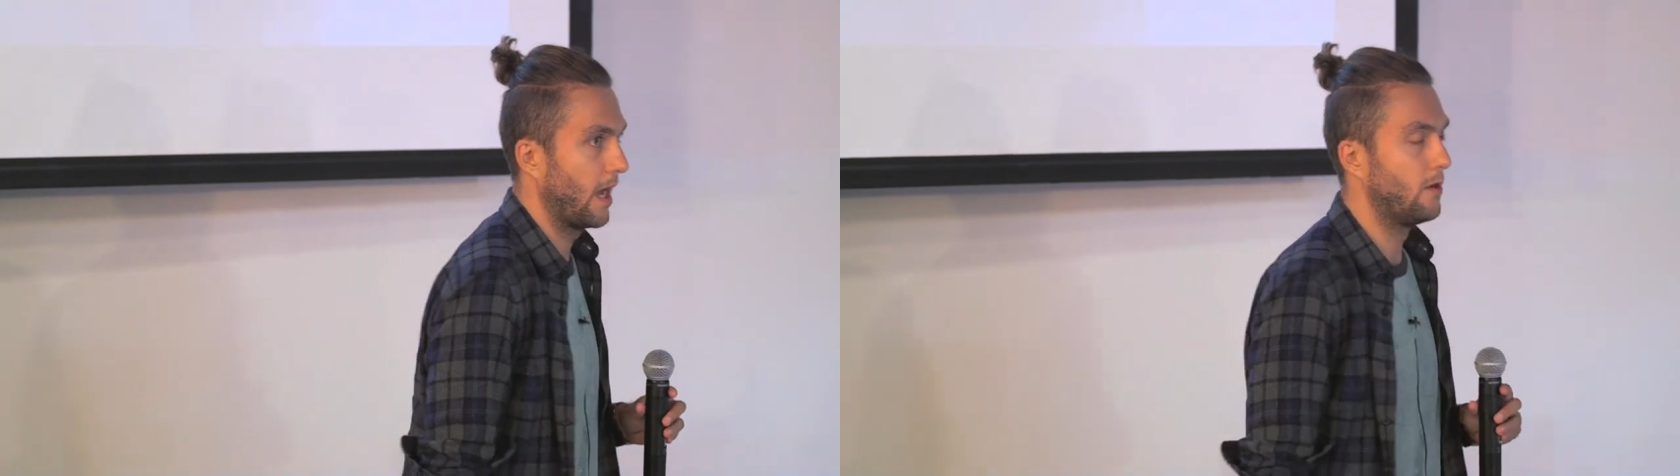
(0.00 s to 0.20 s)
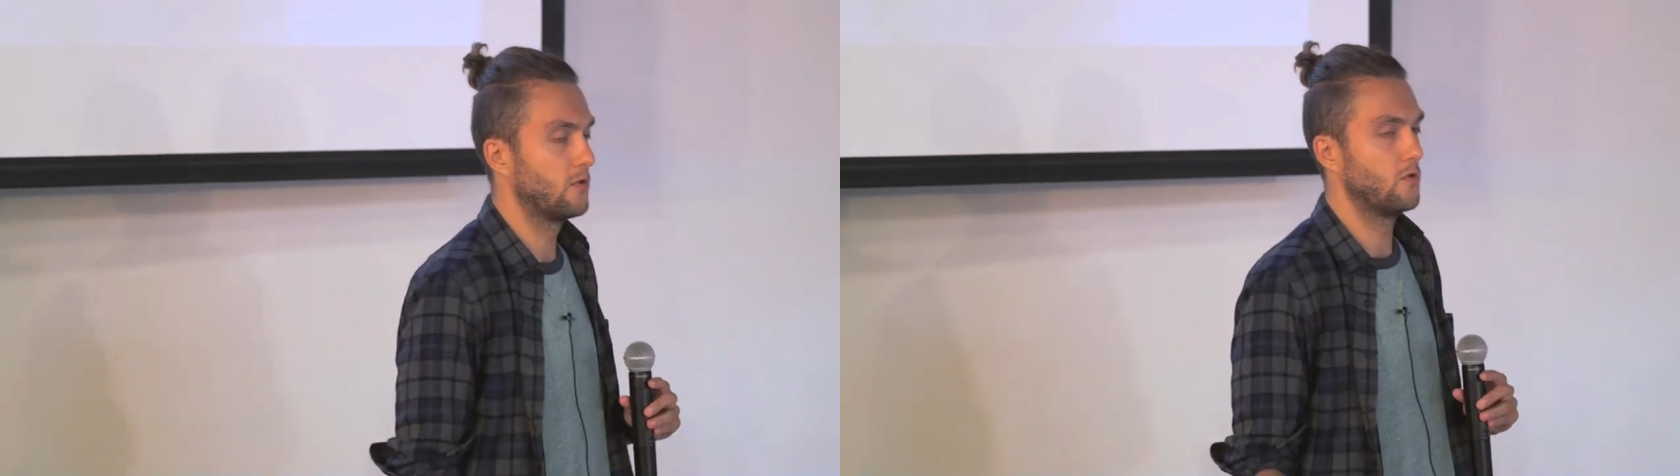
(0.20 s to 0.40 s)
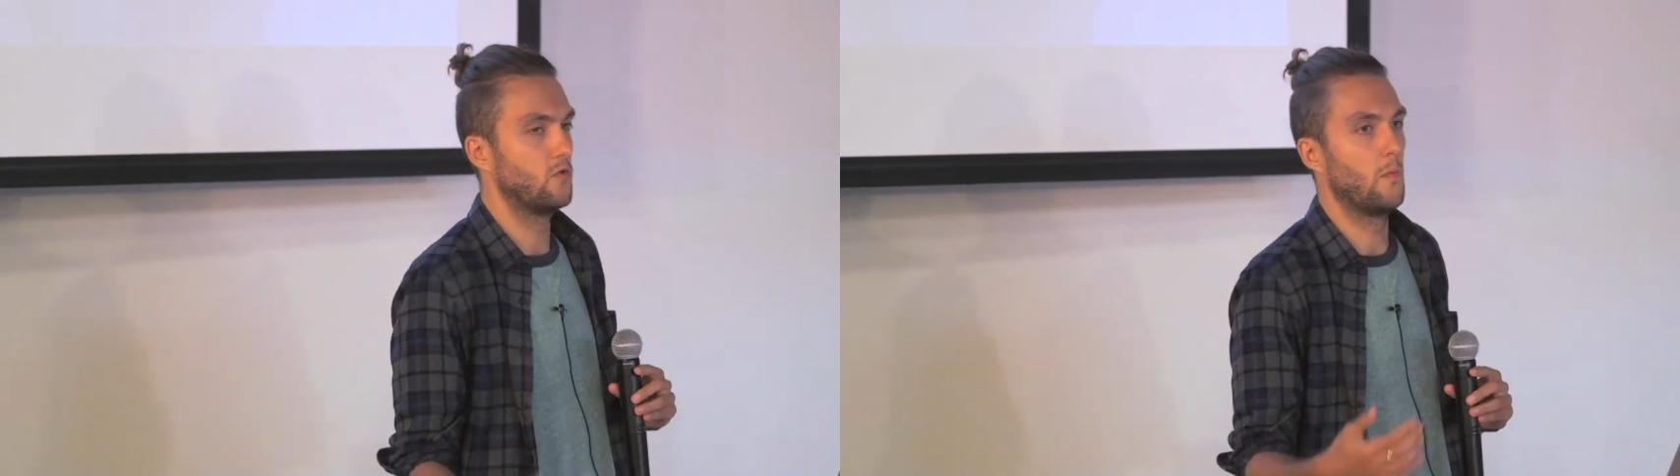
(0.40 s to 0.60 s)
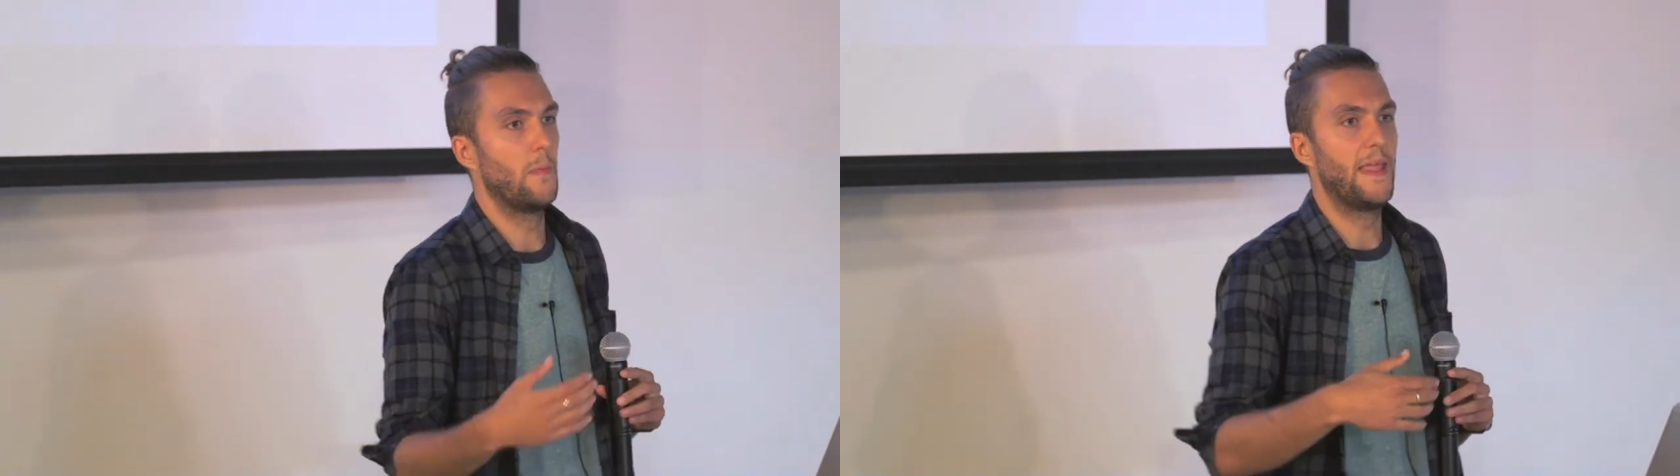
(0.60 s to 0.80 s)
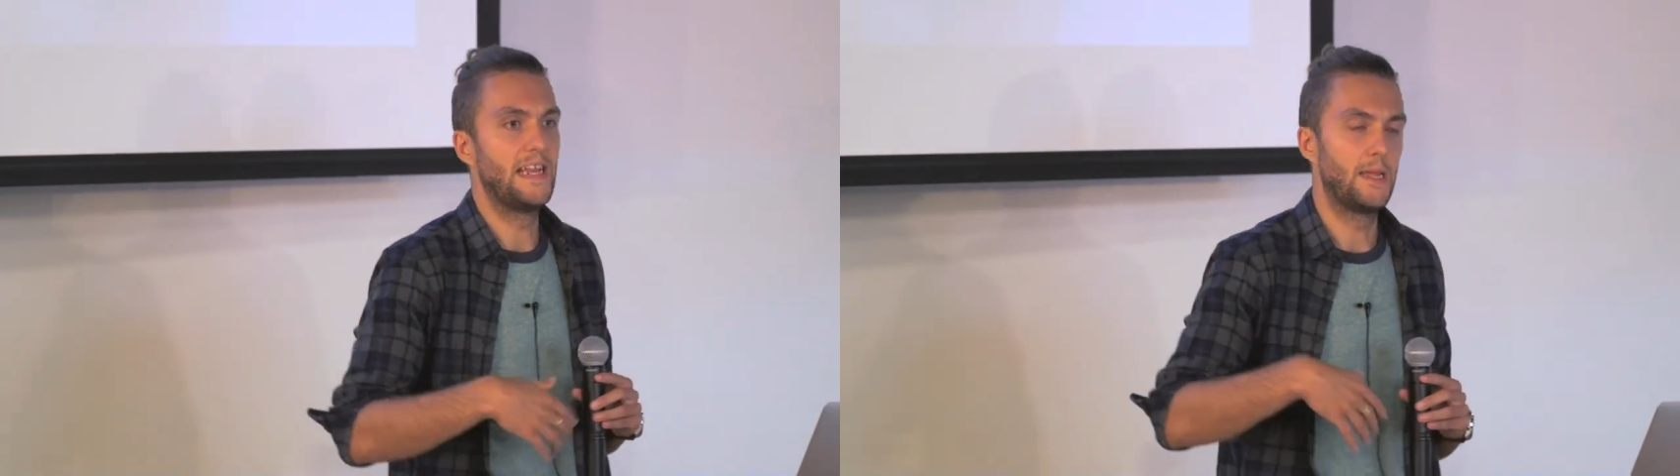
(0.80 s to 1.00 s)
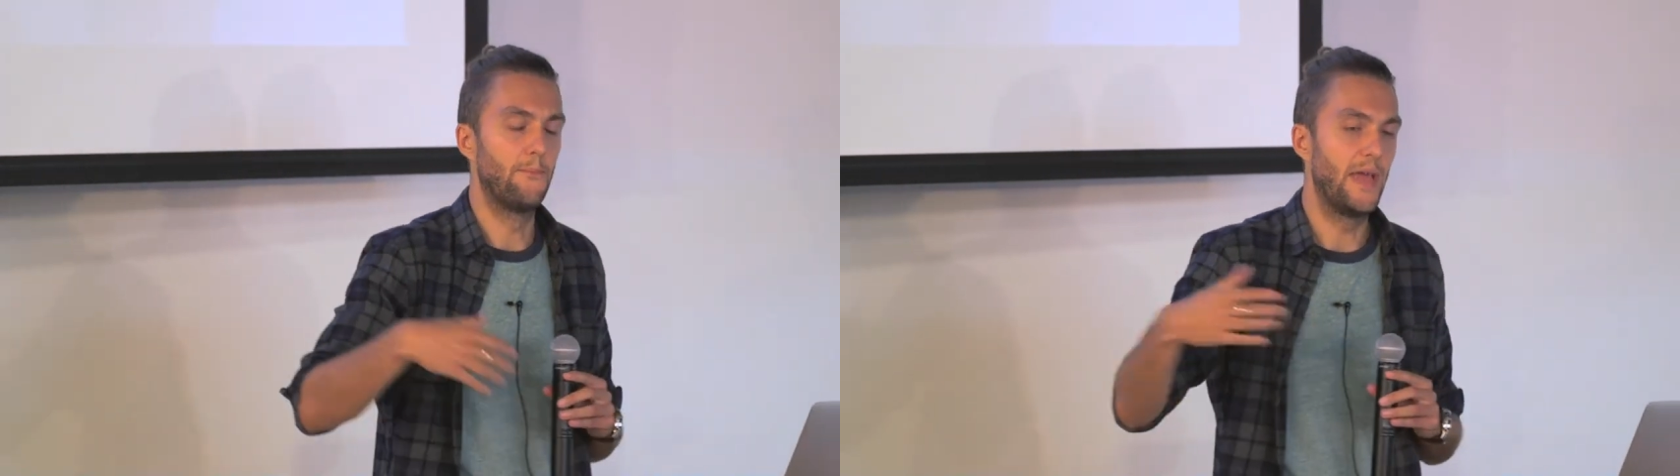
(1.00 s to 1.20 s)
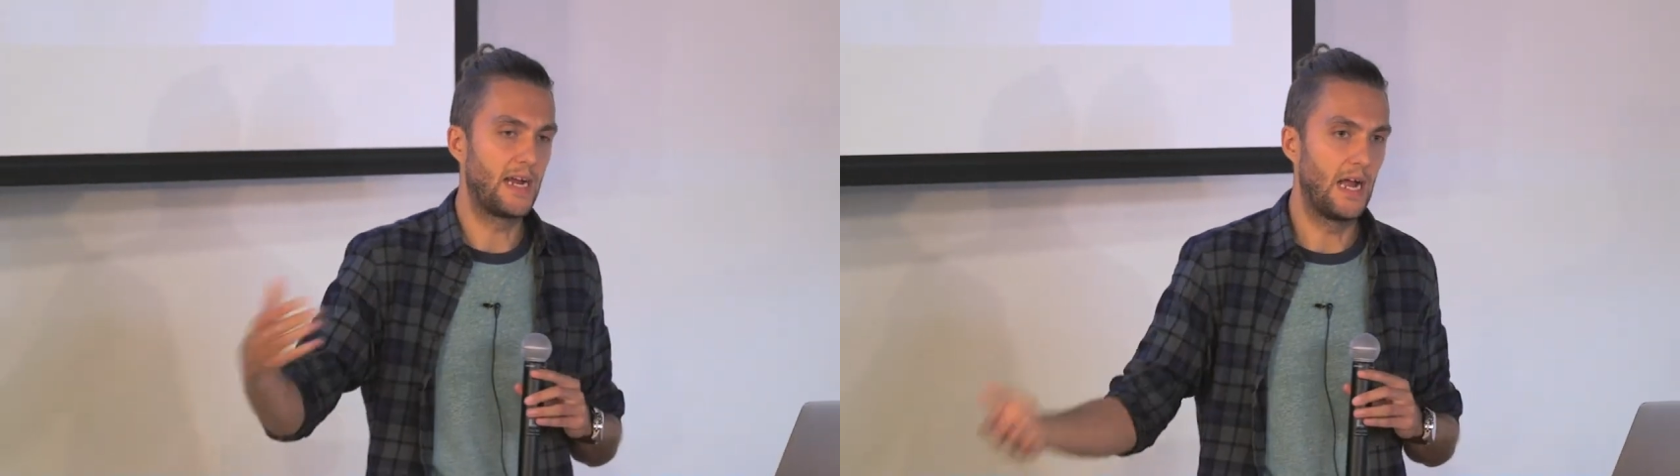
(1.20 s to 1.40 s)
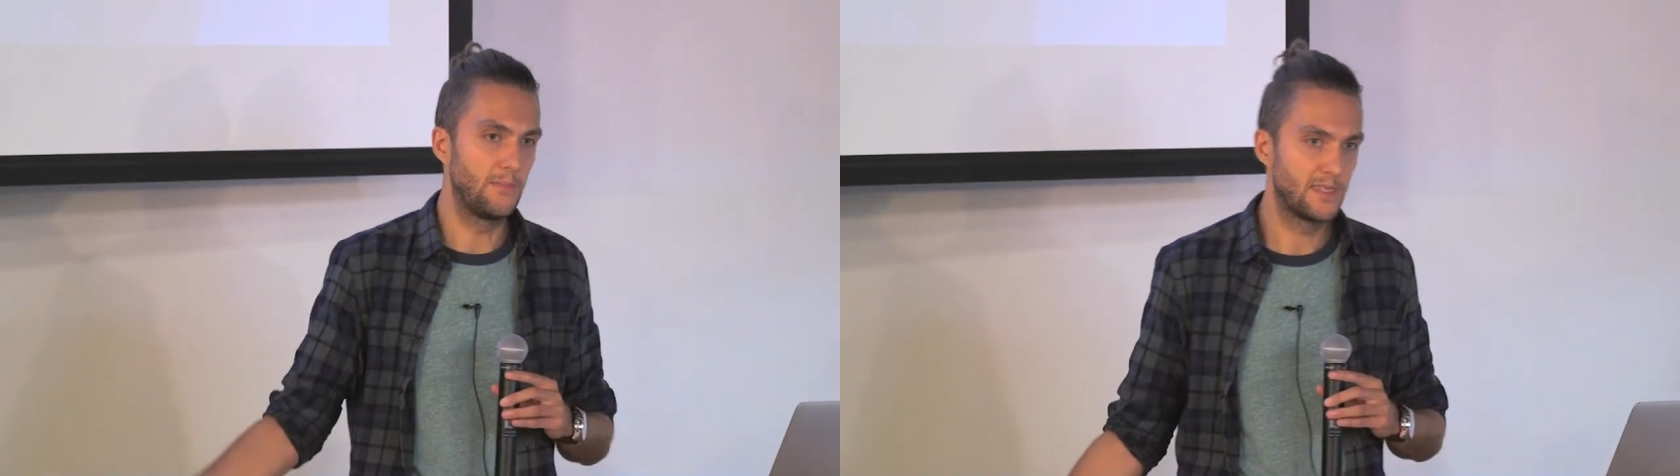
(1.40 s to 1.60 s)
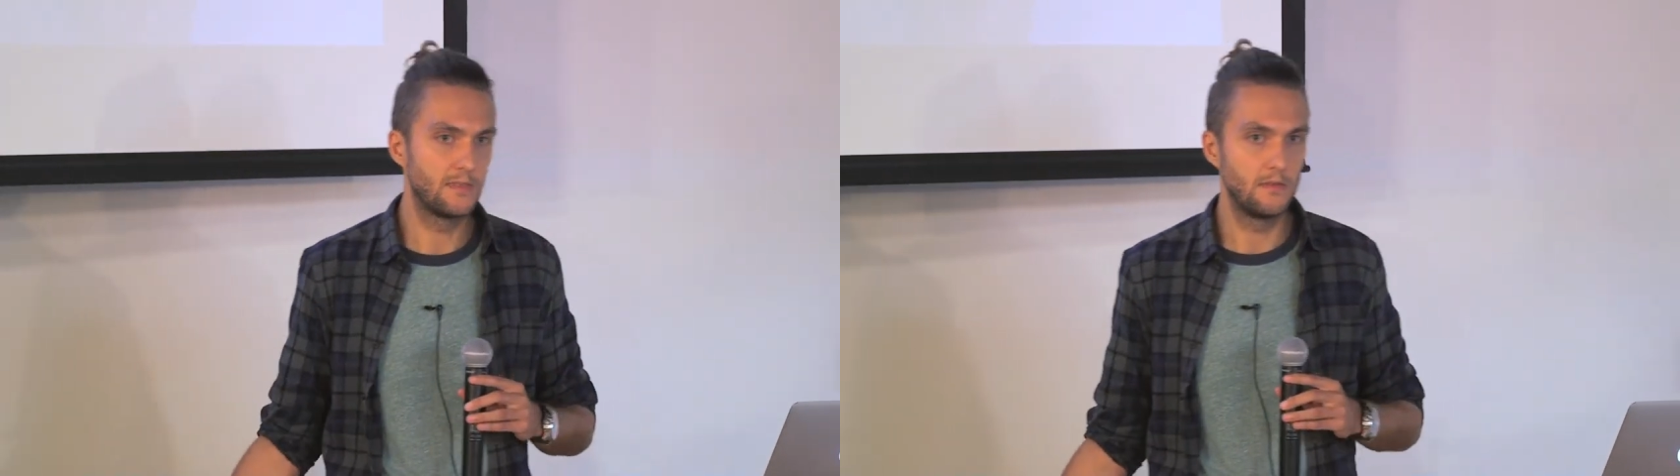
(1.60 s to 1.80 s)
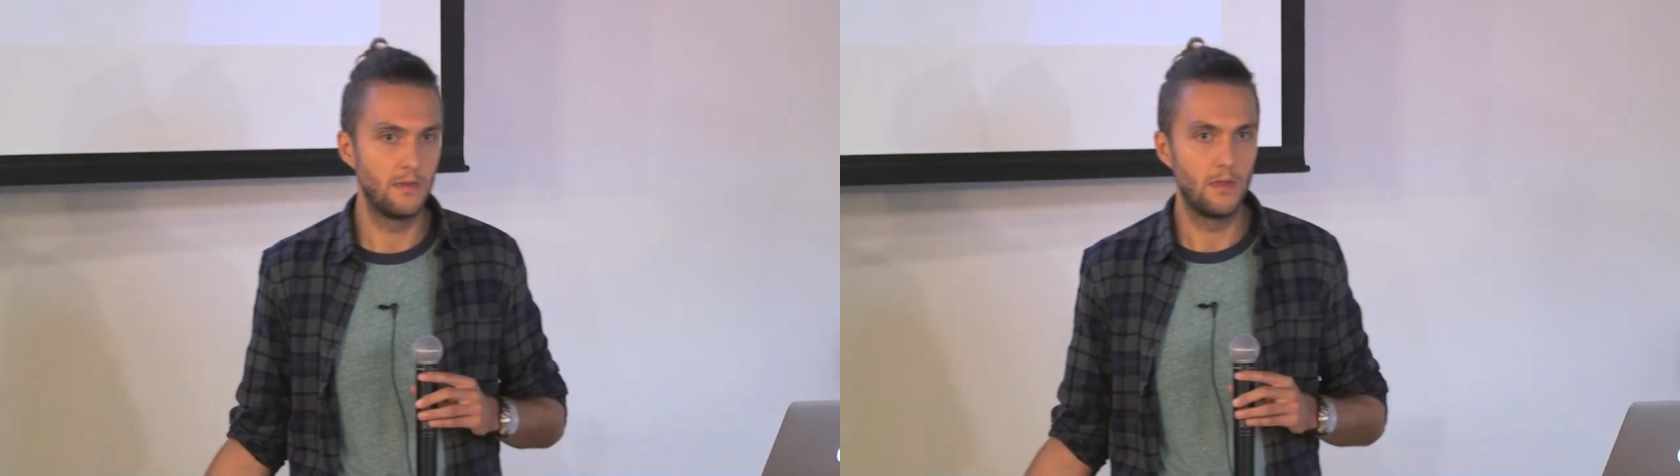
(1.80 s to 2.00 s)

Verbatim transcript: how to do data backups